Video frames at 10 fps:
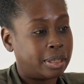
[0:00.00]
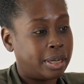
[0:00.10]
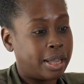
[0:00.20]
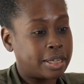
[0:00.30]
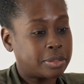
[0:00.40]

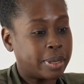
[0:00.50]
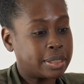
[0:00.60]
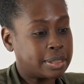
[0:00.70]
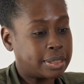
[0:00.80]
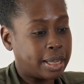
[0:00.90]
Last
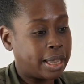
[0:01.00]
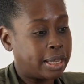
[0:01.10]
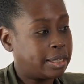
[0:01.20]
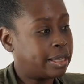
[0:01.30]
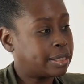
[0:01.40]
crisis I
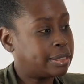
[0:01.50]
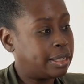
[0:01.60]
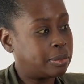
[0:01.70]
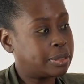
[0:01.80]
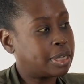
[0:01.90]
had, he had to
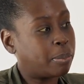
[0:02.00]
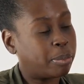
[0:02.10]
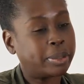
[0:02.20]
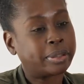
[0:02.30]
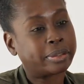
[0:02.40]
lay on top
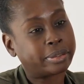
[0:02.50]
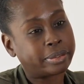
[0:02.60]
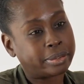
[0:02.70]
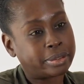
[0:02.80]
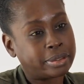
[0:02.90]
of me
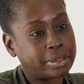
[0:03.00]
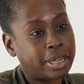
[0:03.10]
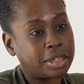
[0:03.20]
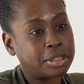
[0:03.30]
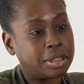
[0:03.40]
to
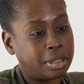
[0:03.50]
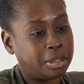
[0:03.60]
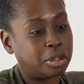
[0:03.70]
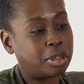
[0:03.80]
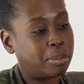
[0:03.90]

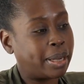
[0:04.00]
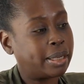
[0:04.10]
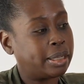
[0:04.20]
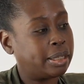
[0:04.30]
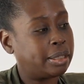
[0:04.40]
actually, the
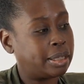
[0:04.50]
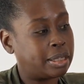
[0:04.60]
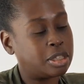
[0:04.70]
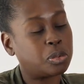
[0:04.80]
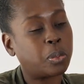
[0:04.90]
body heat
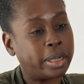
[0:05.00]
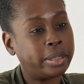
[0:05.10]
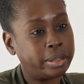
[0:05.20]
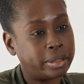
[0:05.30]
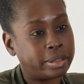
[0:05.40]
and his
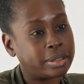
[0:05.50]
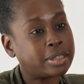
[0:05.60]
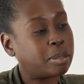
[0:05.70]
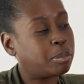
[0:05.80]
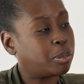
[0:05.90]
weight
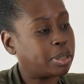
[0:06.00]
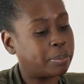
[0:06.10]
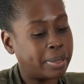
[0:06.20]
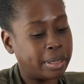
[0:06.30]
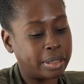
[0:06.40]
to help me with the
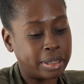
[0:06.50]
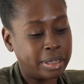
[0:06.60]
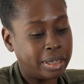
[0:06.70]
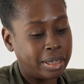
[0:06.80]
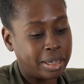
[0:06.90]
pain.
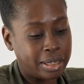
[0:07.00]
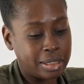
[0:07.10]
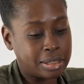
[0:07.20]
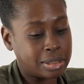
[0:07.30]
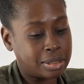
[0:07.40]
And
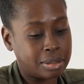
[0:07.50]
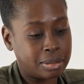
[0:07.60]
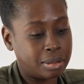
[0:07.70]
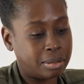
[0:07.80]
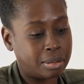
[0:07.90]

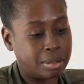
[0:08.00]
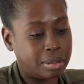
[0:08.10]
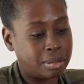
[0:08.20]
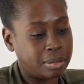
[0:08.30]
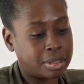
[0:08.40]

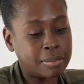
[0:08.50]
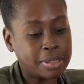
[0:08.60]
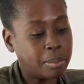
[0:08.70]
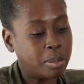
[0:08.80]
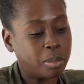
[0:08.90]

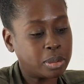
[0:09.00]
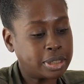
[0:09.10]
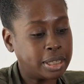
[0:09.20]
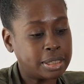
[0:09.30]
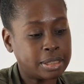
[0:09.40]
sometimes it
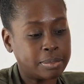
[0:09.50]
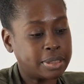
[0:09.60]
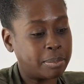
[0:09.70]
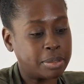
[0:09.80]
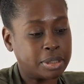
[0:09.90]
rotates,
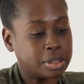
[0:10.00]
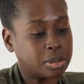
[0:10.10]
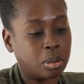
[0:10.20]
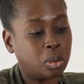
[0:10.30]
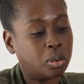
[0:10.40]
sometimes it's
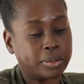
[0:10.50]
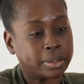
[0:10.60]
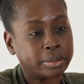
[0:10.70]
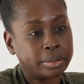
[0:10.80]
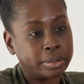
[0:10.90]
just all over.
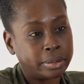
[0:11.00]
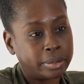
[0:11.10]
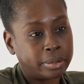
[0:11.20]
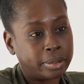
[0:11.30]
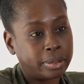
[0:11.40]

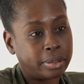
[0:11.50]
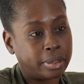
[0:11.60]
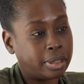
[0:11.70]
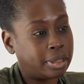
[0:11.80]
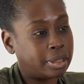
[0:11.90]

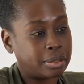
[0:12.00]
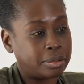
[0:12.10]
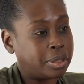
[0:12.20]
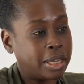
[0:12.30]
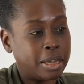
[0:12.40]
And
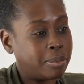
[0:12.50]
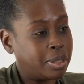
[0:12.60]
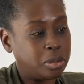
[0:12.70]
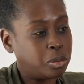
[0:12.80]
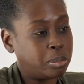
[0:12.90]
you can't
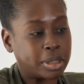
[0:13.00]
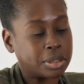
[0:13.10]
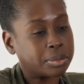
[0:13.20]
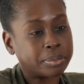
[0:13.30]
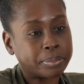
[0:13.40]
really do much.